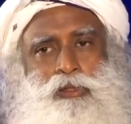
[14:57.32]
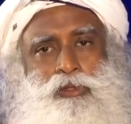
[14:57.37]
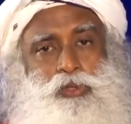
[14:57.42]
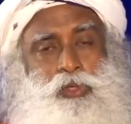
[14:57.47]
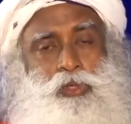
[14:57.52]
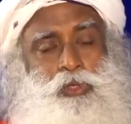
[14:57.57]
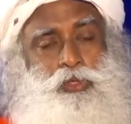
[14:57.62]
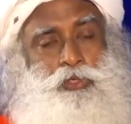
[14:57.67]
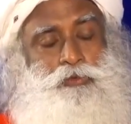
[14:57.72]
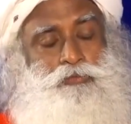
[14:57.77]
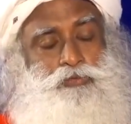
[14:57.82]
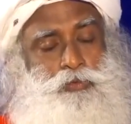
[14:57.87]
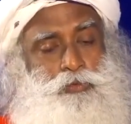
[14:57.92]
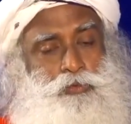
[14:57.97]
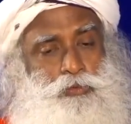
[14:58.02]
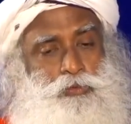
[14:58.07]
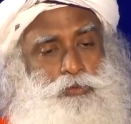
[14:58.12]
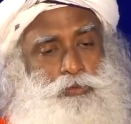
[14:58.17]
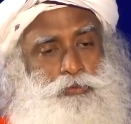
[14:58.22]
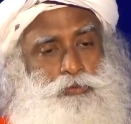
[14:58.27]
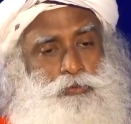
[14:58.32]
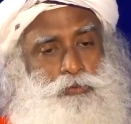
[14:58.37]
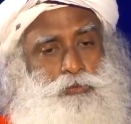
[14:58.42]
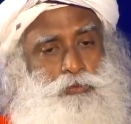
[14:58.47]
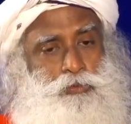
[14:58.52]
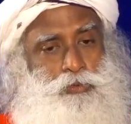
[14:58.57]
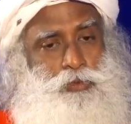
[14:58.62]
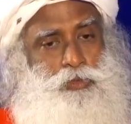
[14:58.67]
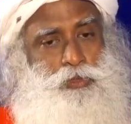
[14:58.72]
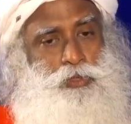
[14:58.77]
So if you…
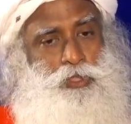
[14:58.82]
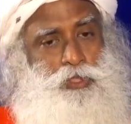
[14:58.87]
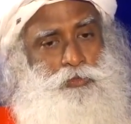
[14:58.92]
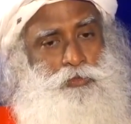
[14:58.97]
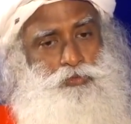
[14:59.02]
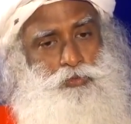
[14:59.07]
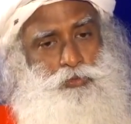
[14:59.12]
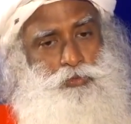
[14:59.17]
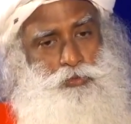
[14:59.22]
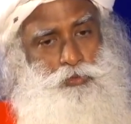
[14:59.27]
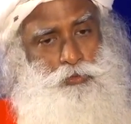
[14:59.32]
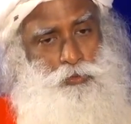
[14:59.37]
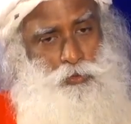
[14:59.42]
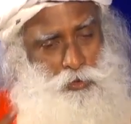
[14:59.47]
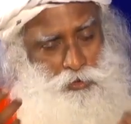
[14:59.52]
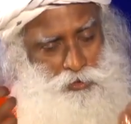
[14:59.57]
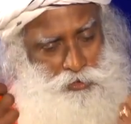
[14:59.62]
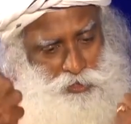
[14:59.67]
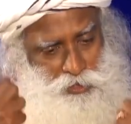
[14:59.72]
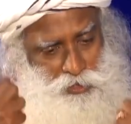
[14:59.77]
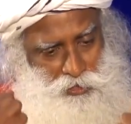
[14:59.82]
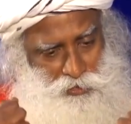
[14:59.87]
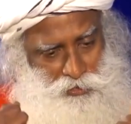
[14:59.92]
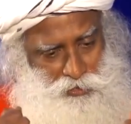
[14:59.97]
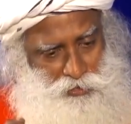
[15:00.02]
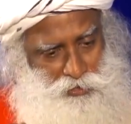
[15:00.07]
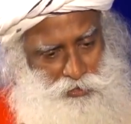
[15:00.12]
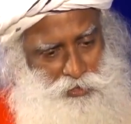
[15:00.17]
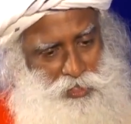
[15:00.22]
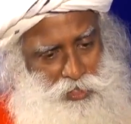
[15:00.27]
if you do not take
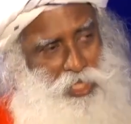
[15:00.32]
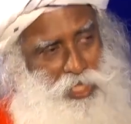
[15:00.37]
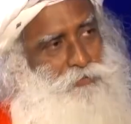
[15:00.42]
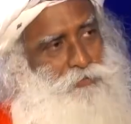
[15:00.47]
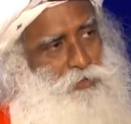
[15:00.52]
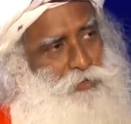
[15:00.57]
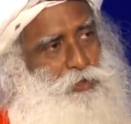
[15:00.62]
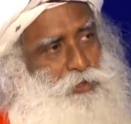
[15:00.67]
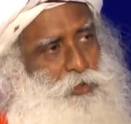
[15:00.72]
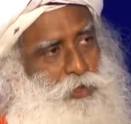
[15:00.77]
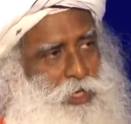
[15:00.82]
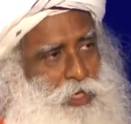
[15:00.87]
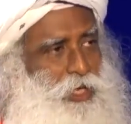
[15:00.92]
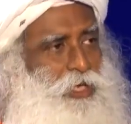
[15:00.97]
life into your